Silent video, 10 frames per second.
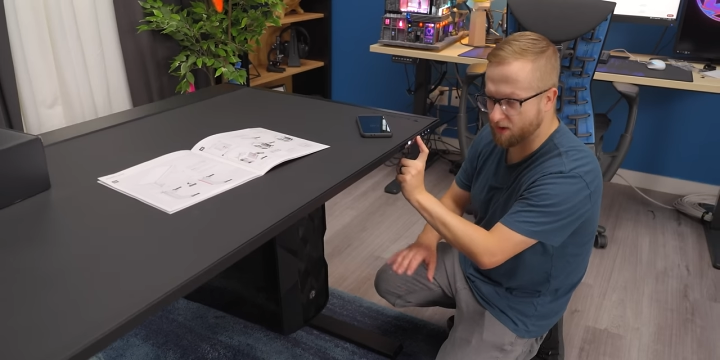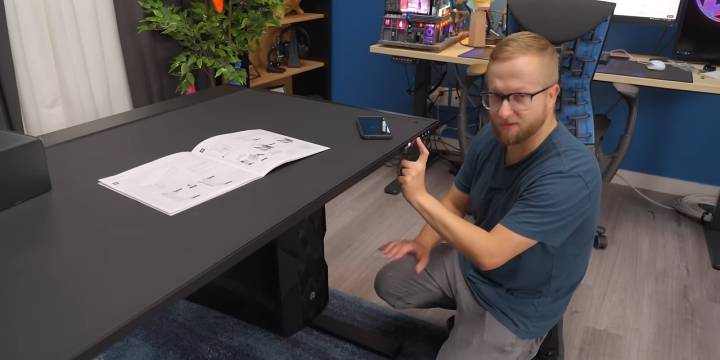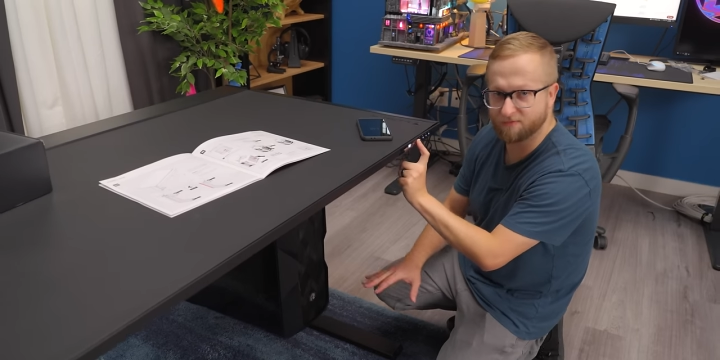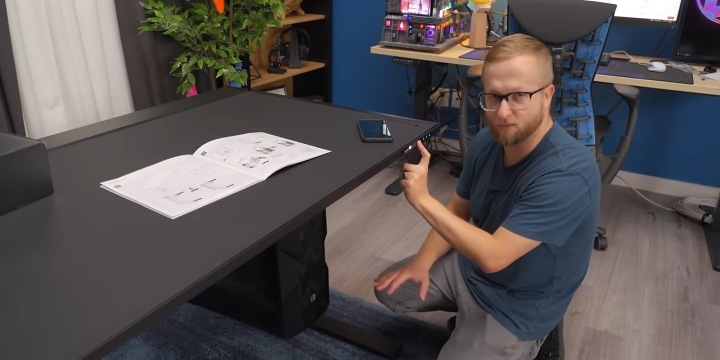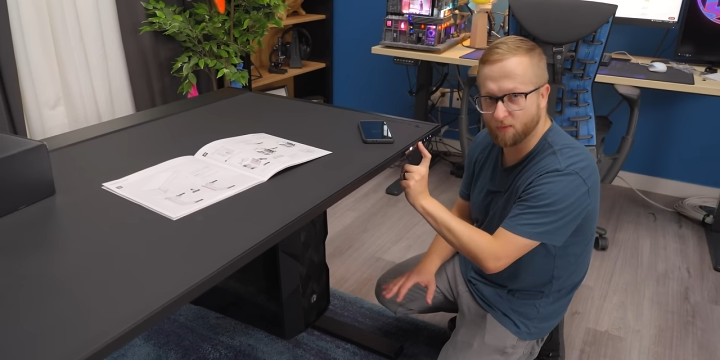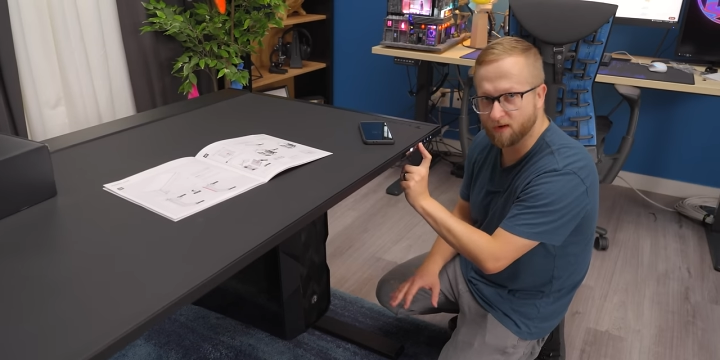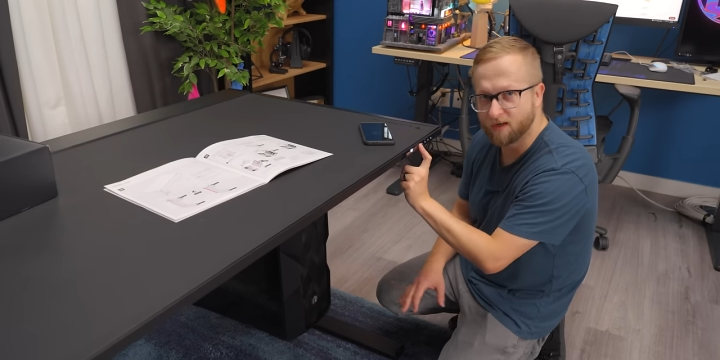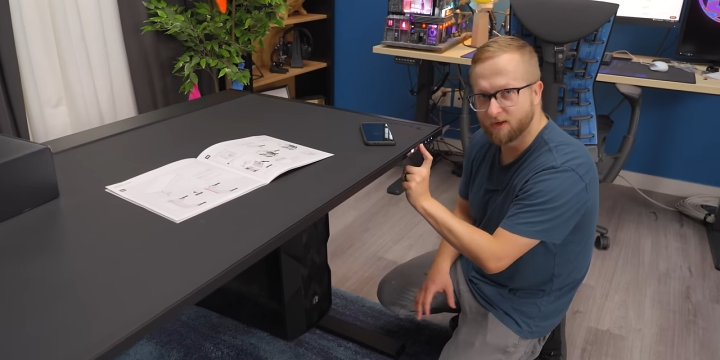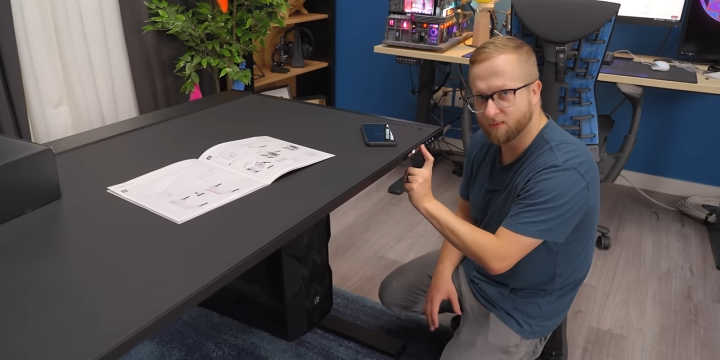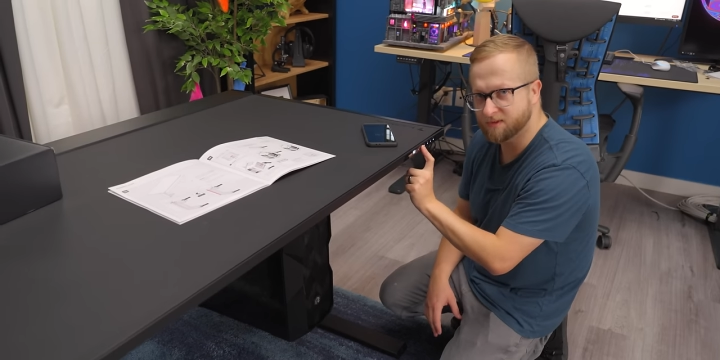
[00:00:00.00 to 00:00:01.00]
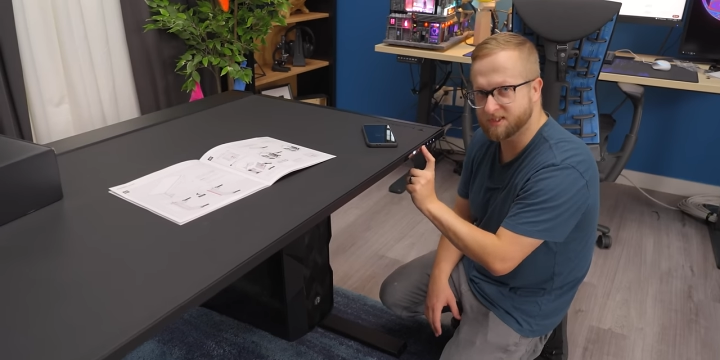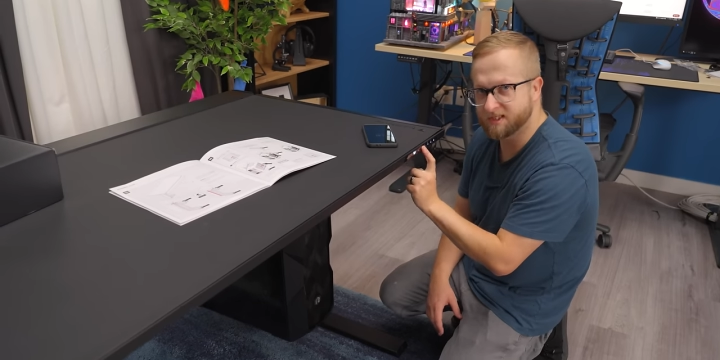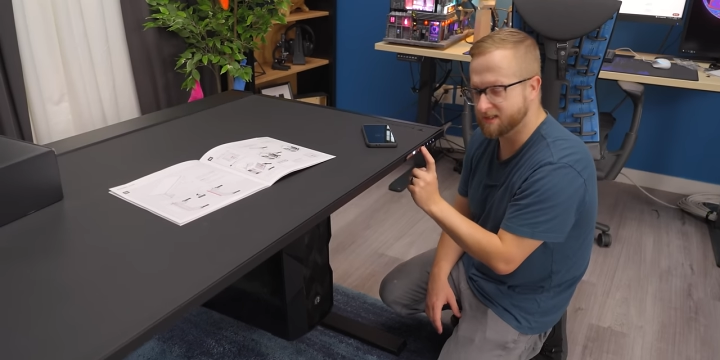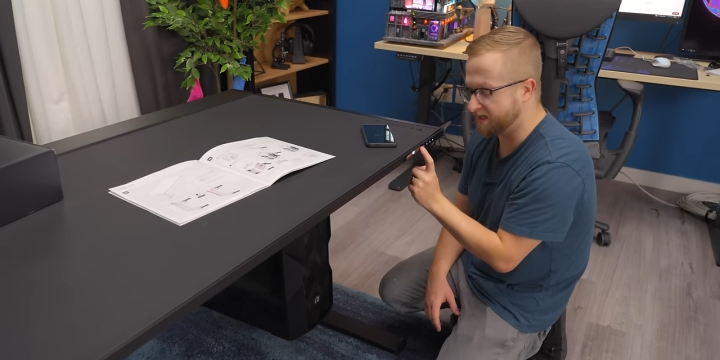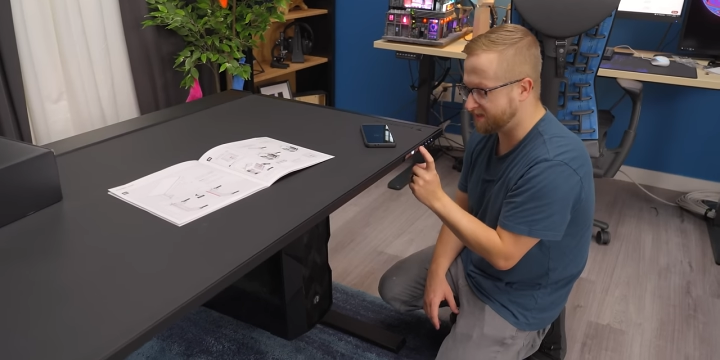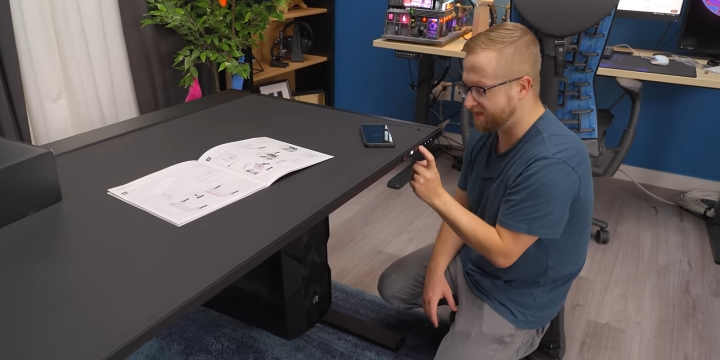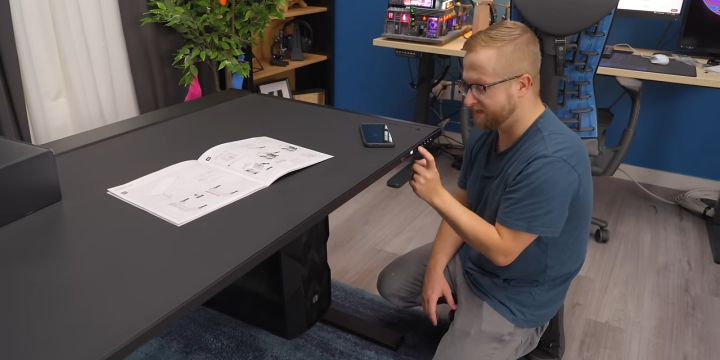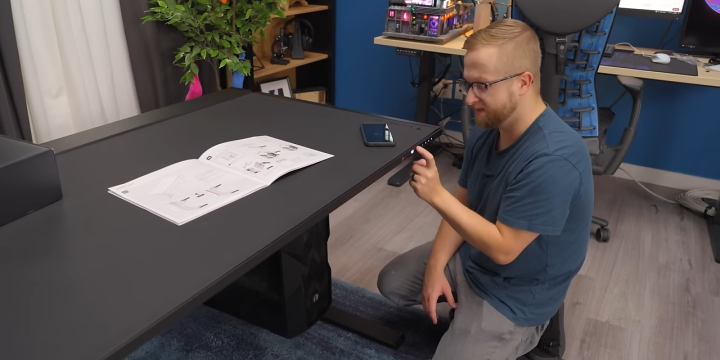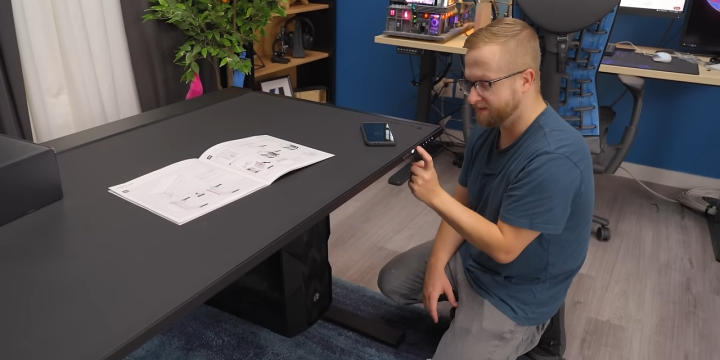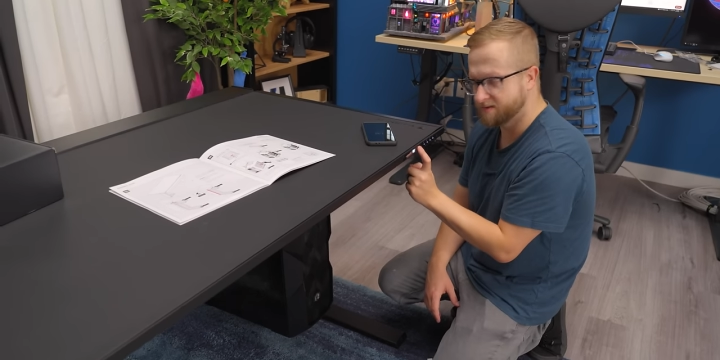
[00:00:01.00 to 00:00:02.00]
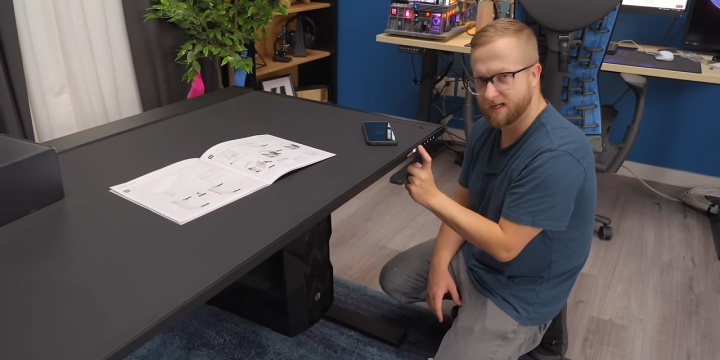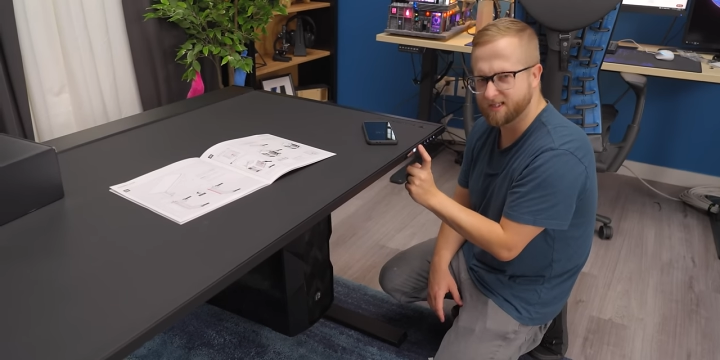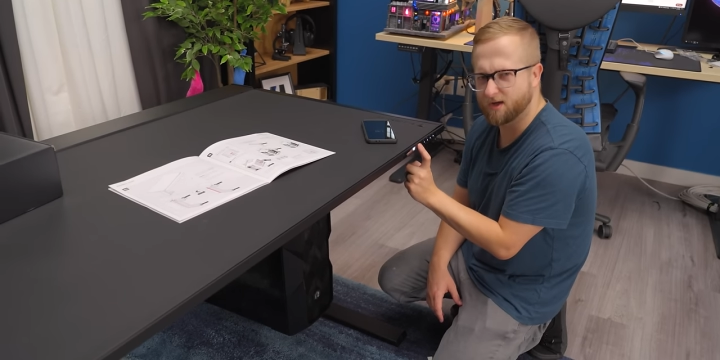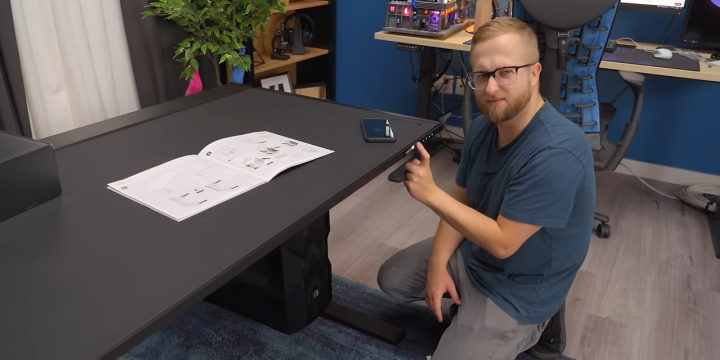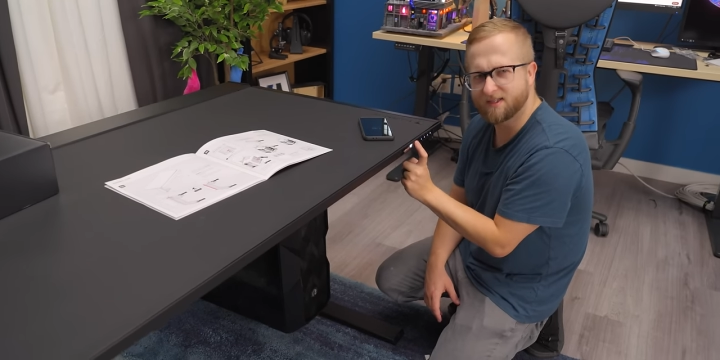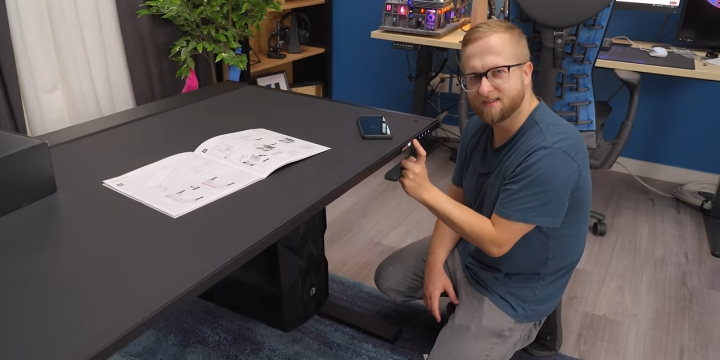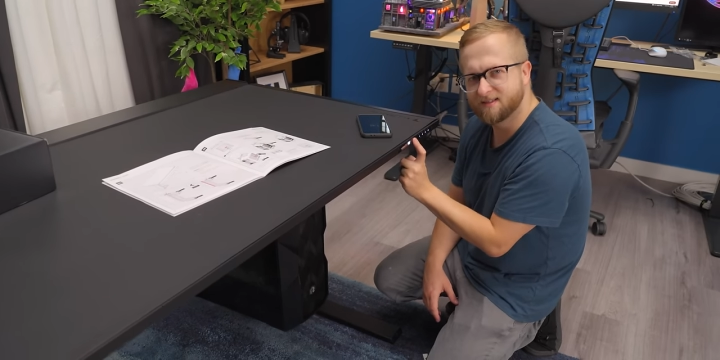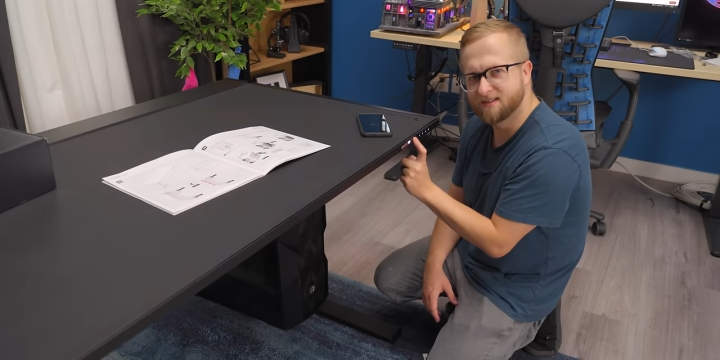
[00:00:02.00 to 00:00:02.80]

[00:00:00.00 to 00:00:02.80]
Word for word: on the floor where it's gonna get dusty as often,